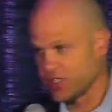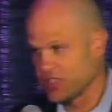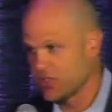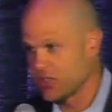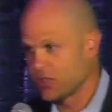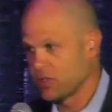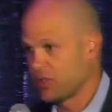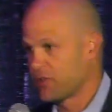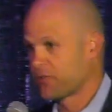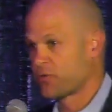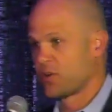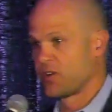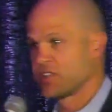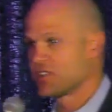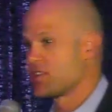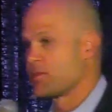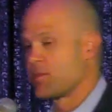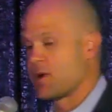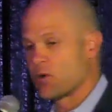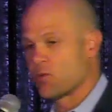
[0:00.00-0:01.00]
I took off running
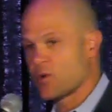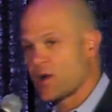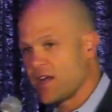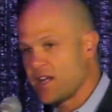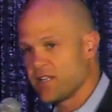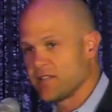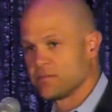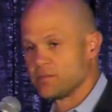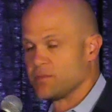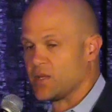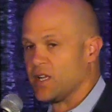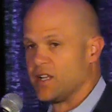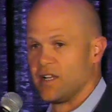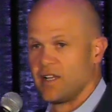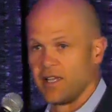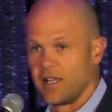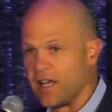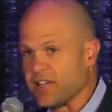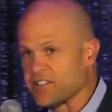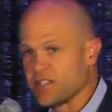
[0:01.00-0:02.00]
to my right.
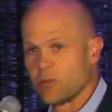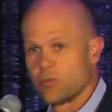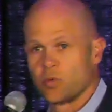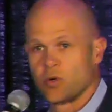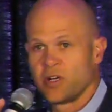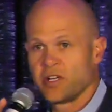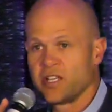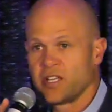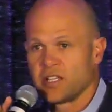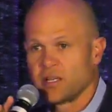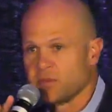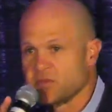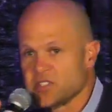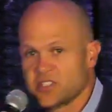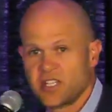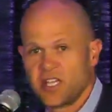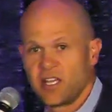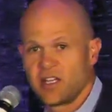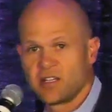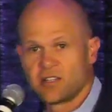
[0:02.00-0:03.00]
As I'm running, I'm
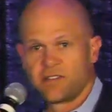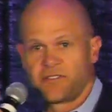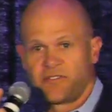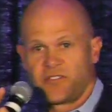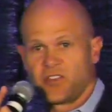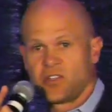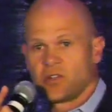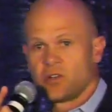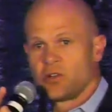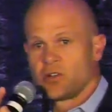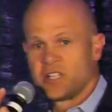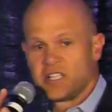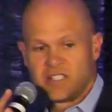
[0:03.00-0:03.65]
scanning the field.